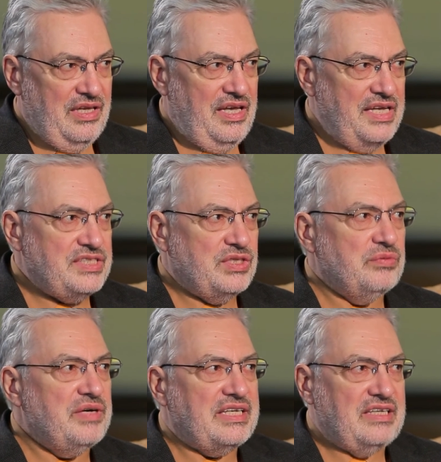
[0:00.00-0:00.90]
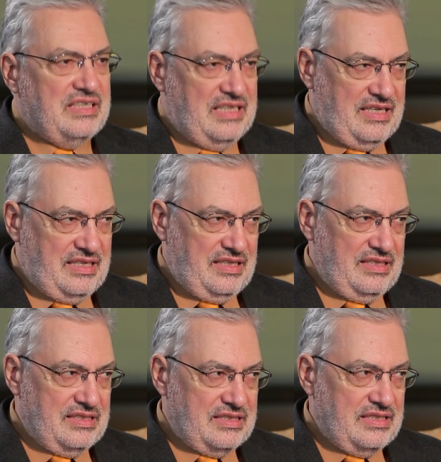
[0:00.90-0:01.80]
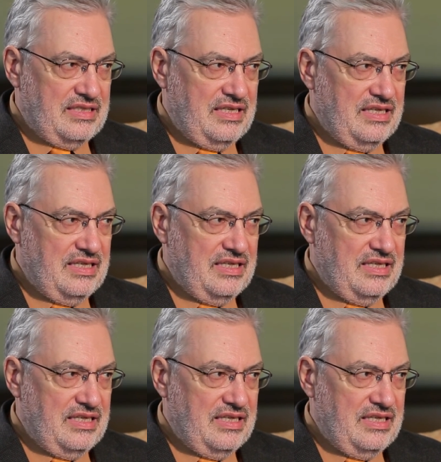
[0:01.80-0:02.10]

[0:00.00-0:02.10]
is to recognize